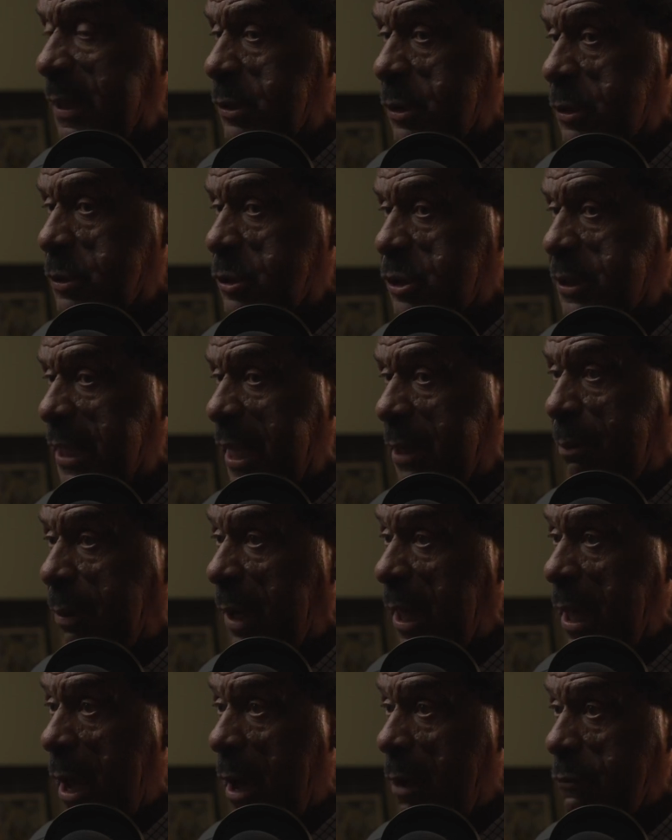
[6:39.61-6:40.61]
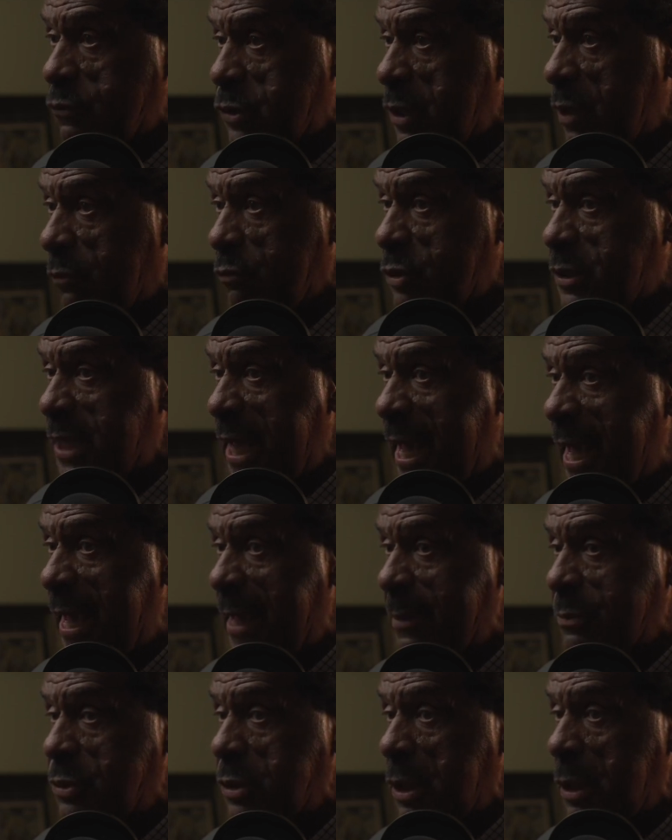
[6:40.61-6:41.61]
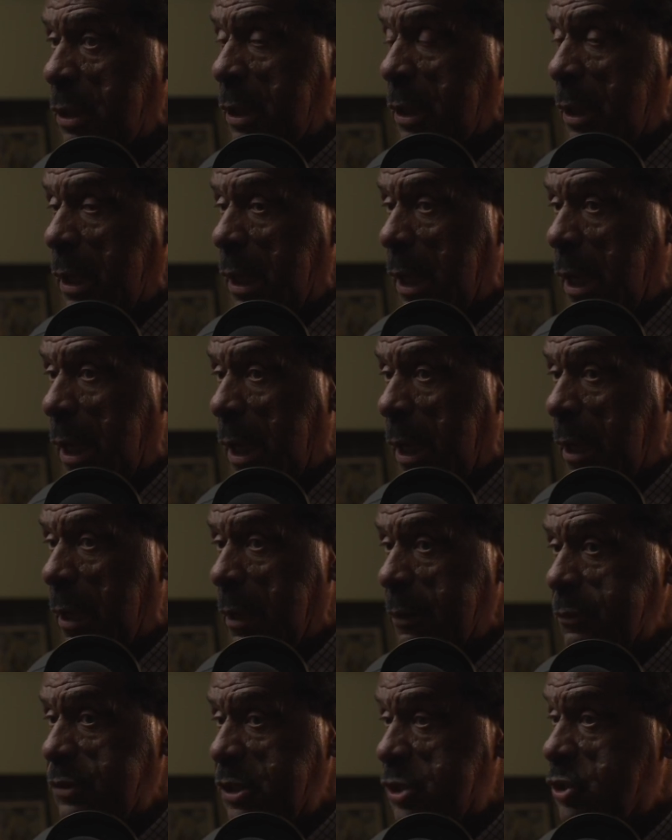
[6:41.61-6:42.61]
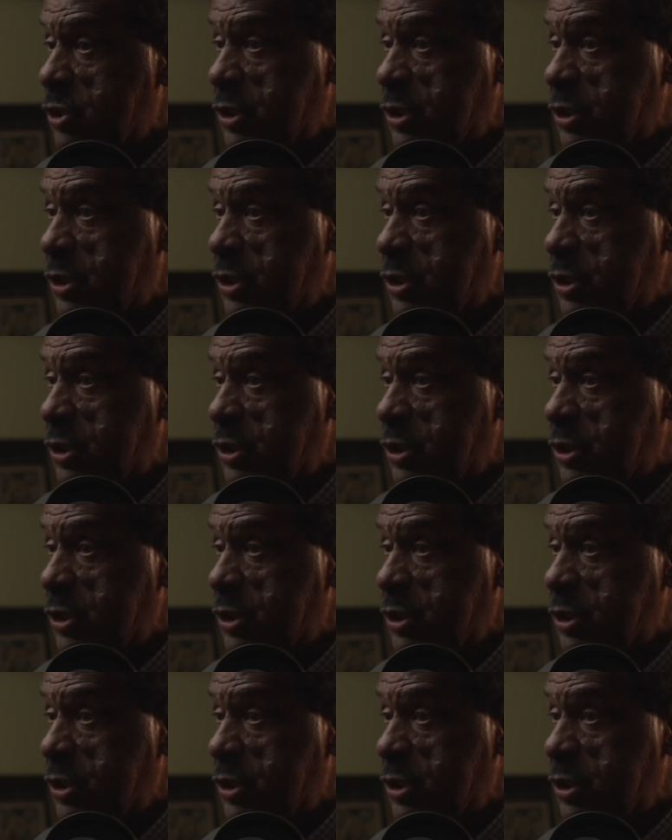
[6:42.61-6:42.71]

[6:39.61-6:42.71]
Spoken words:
to the state playoffs several times. Just